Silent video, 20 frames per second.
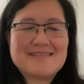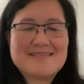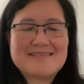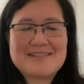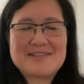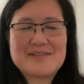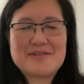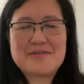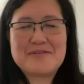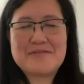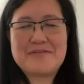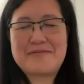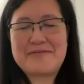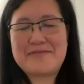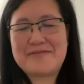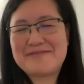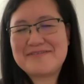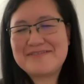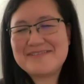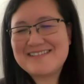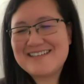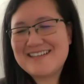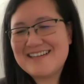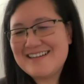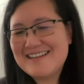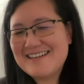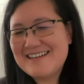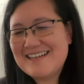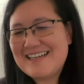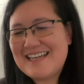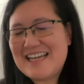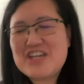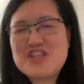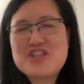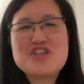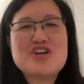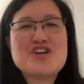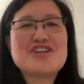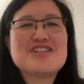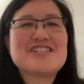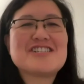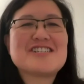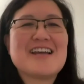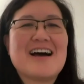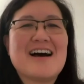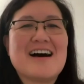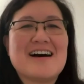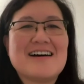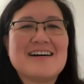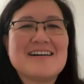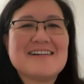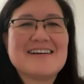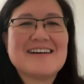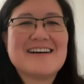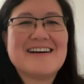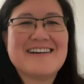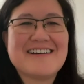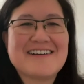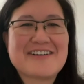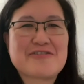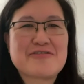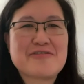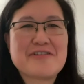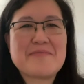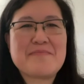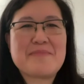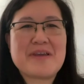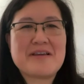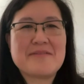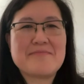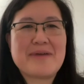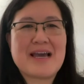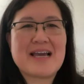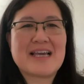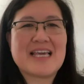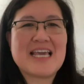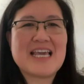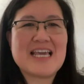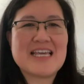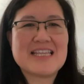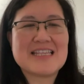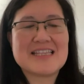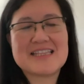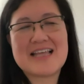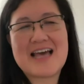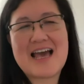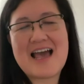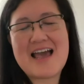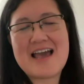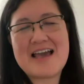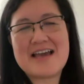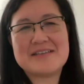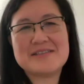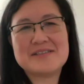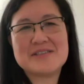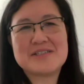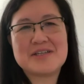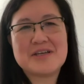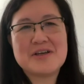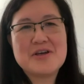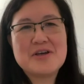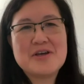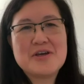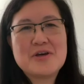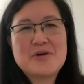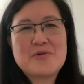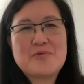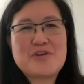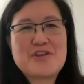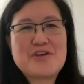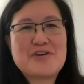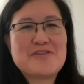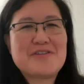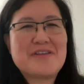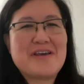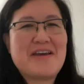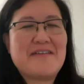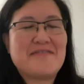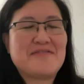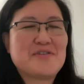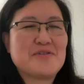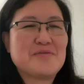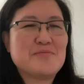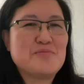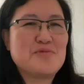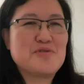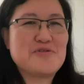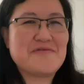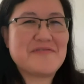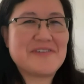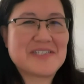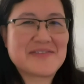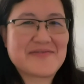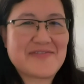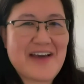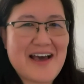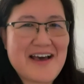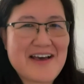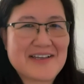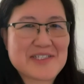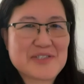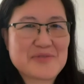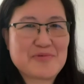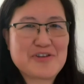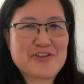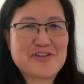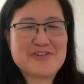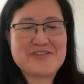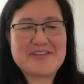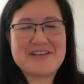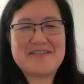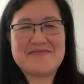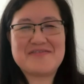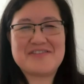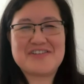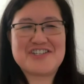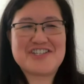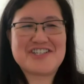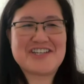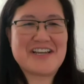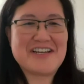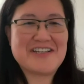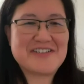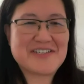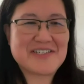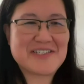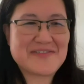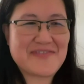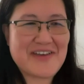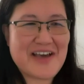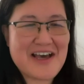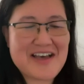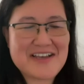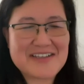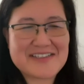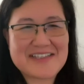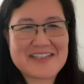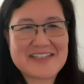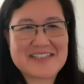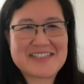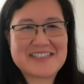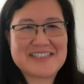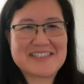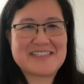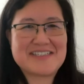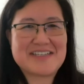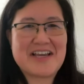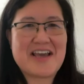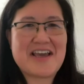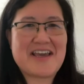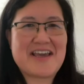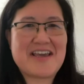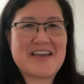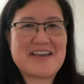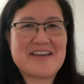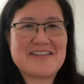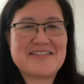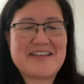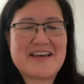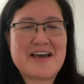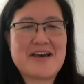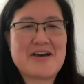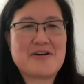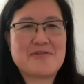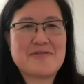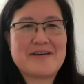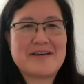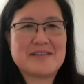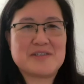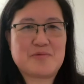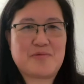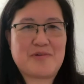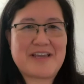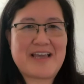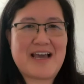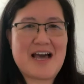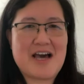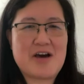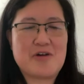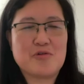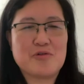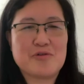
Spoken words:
sort of inertia creeping back in, and we don't have to move as fast. We don't have to change as fast. Let's just stay now as we are.